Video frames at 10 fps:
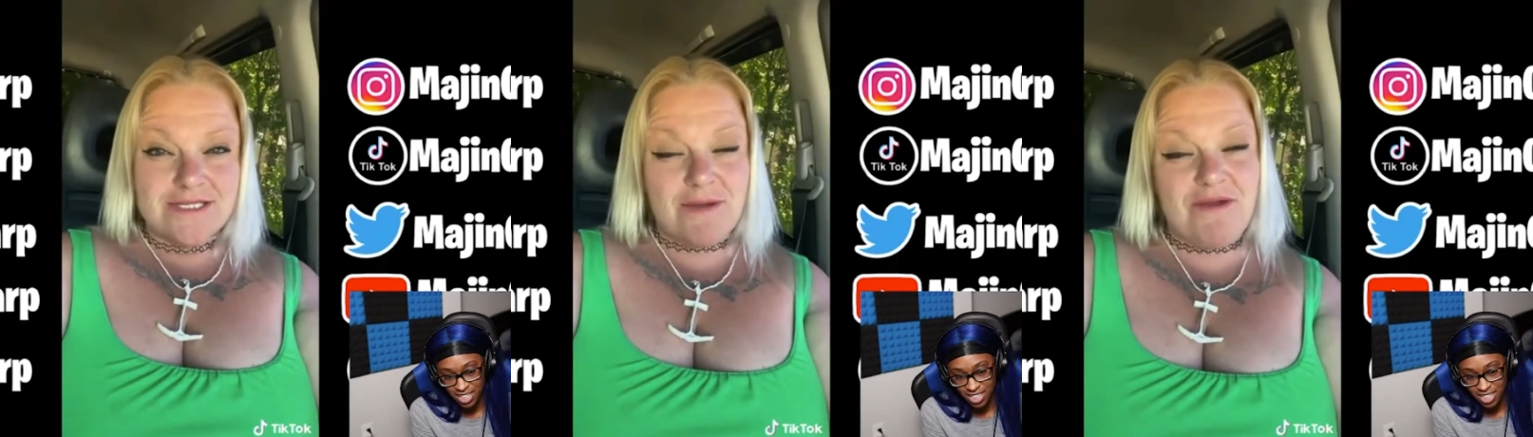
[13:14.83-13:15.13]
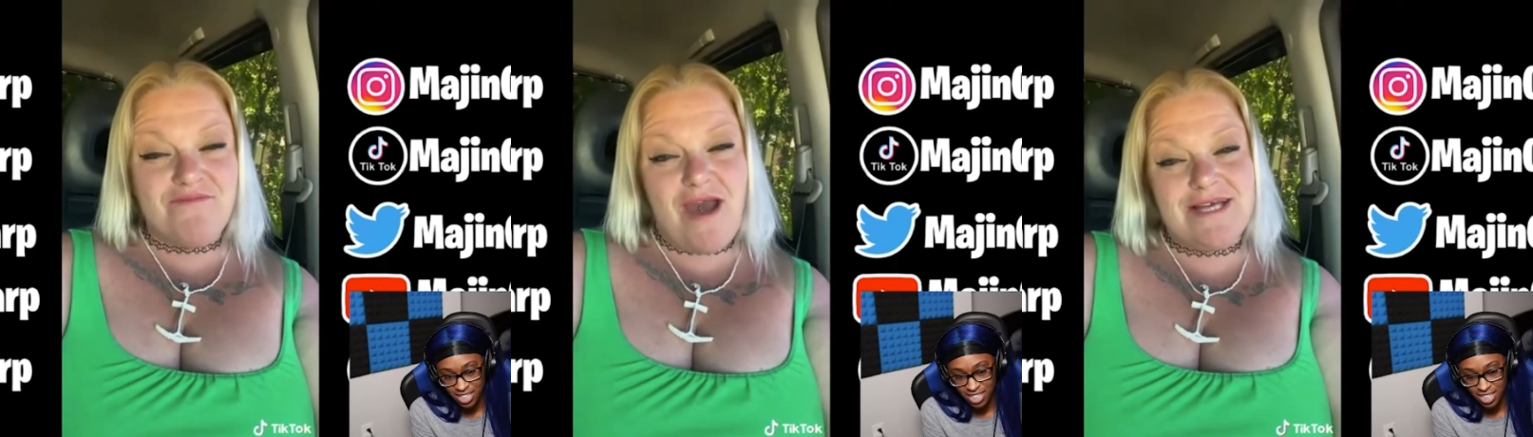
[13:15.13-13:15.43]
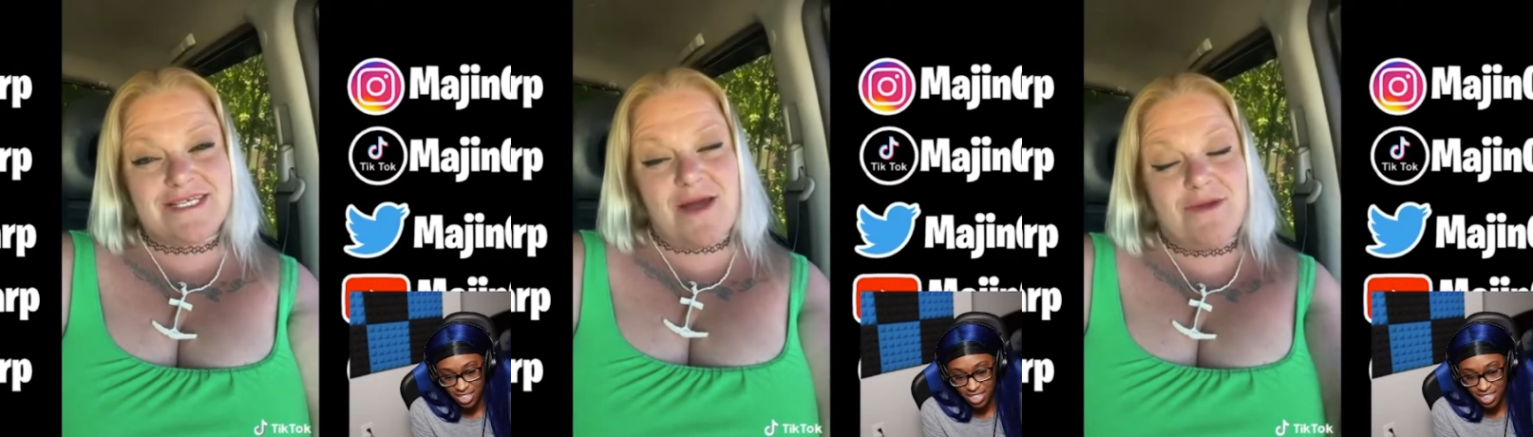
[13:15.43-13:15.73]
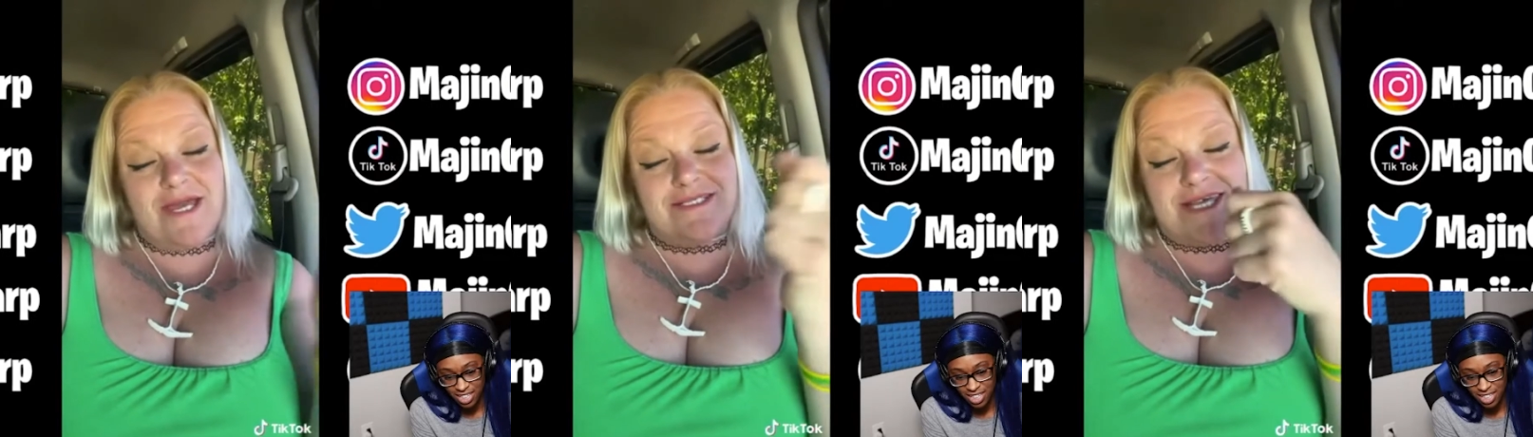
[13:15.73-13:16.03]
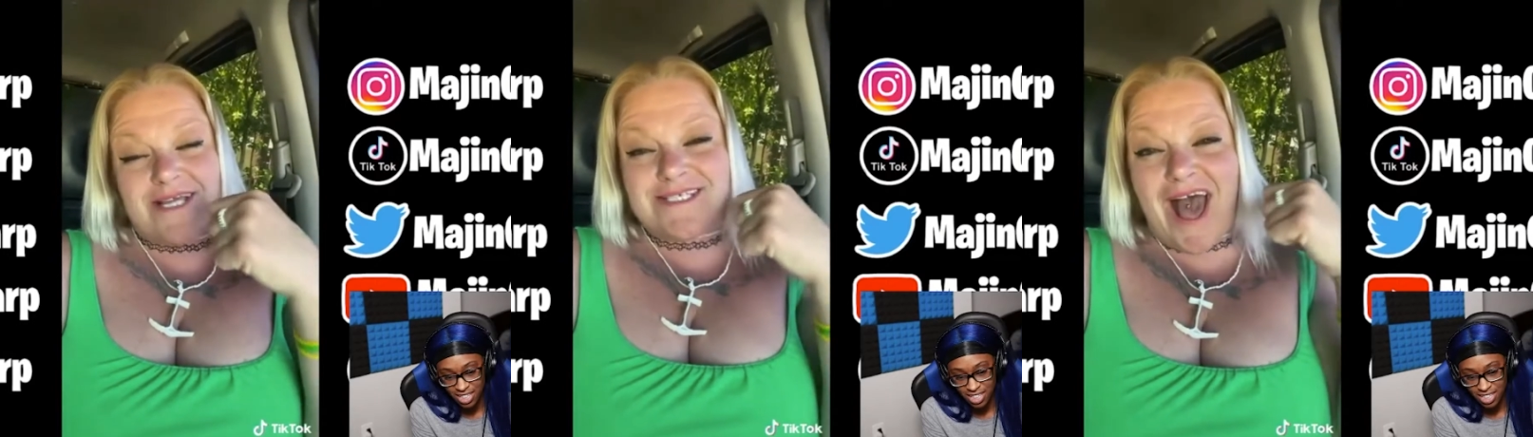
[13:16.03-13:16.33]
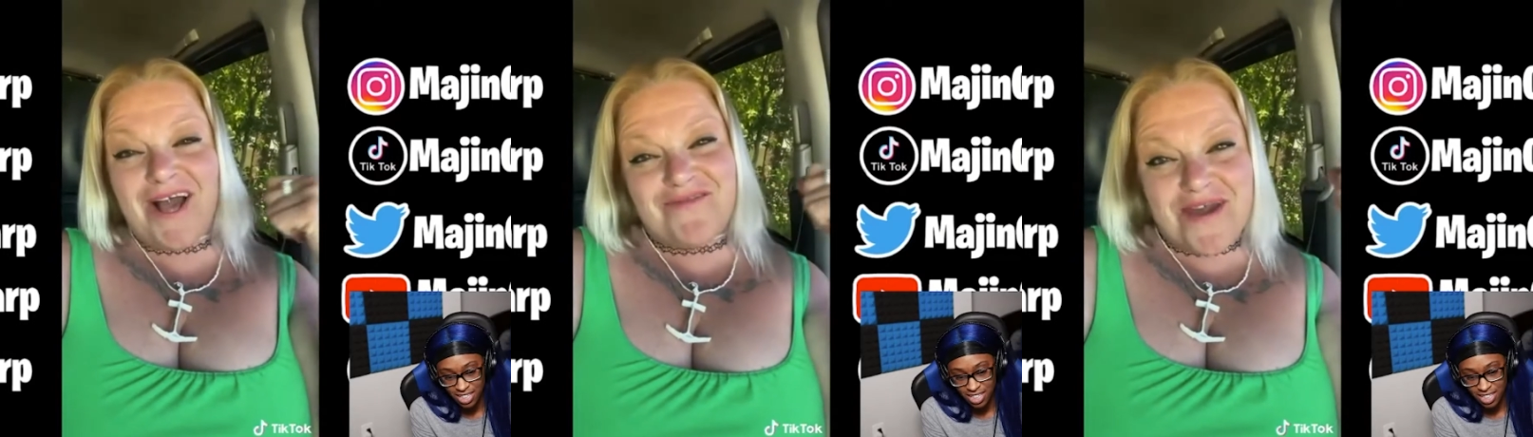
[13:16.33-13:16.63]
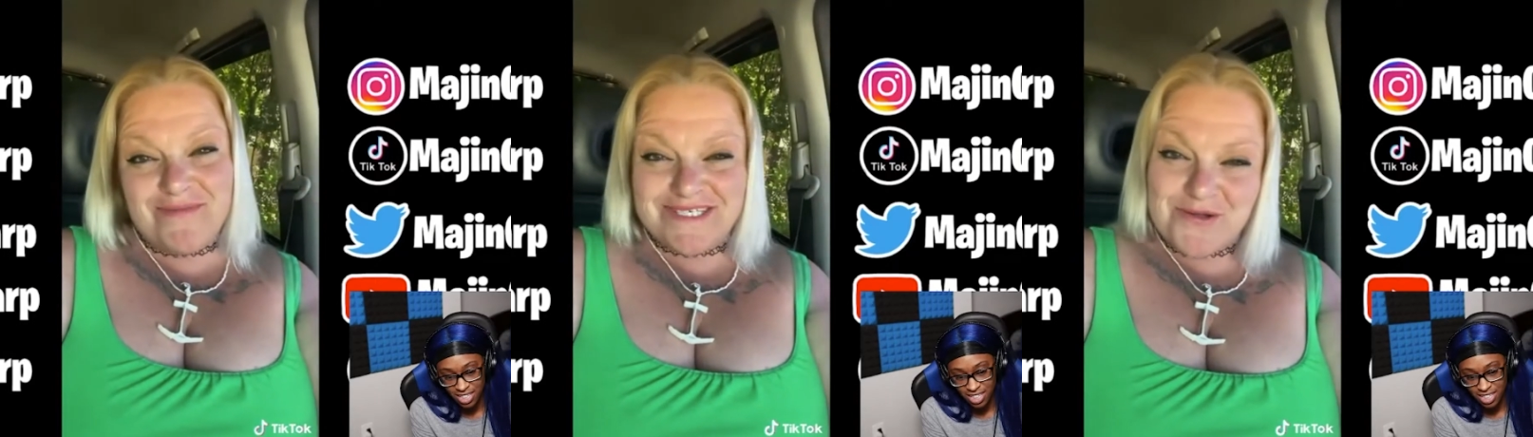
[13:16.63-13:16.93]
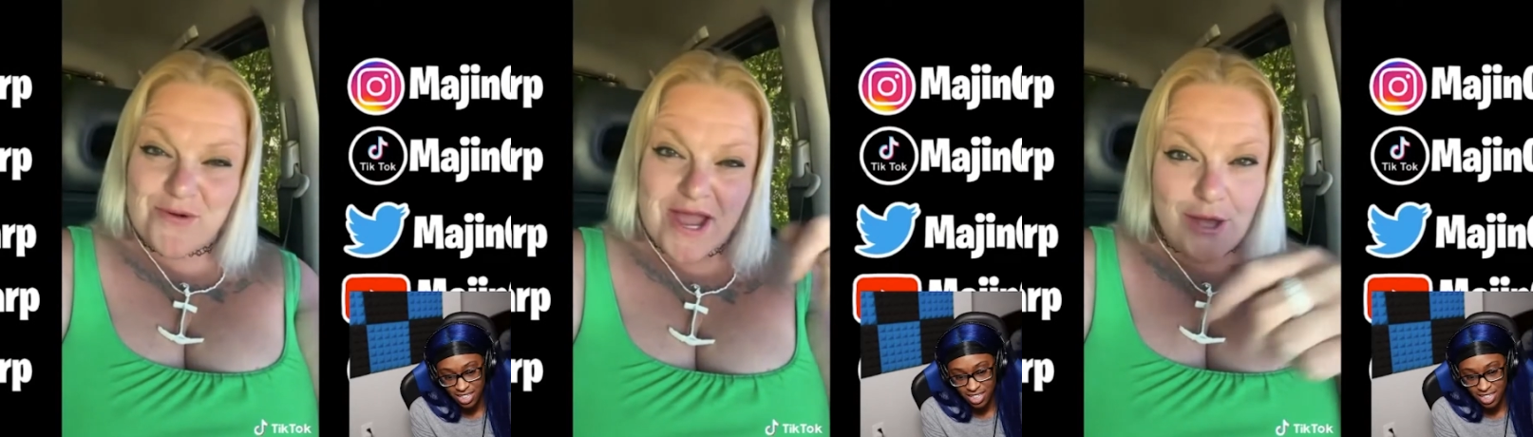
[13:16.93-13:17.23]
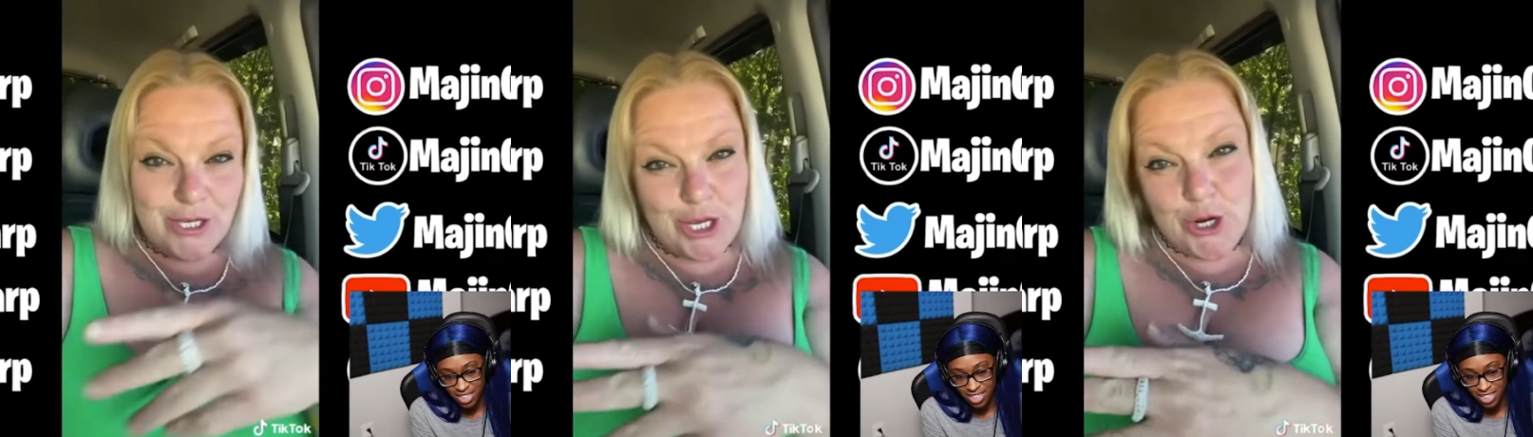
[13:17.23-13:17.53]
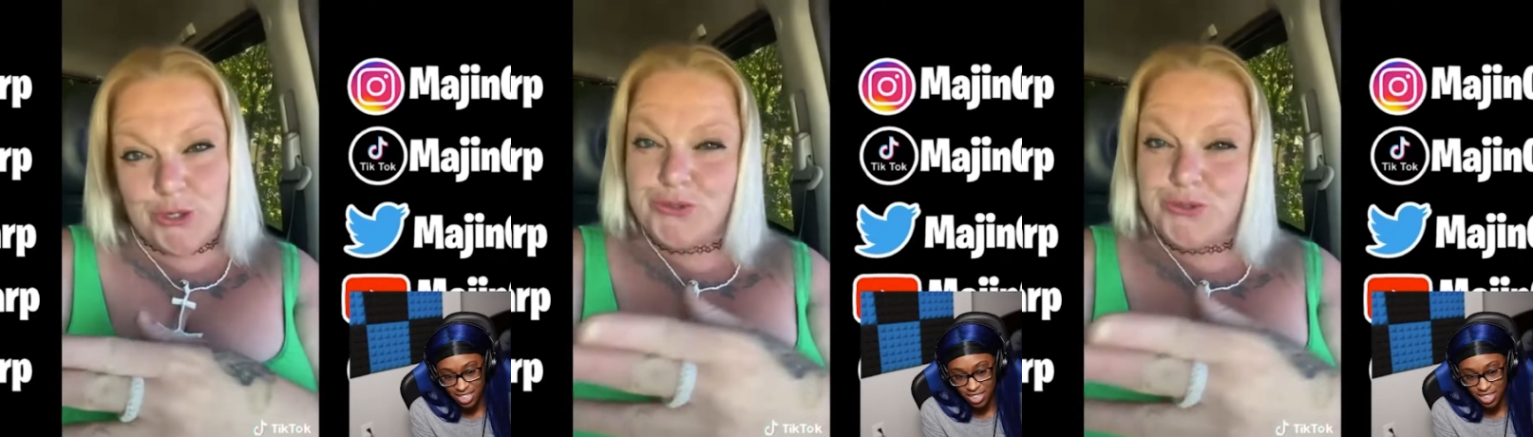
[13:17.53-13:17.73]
Speaker 1: Let me find that I'm getting TikTok famous around here.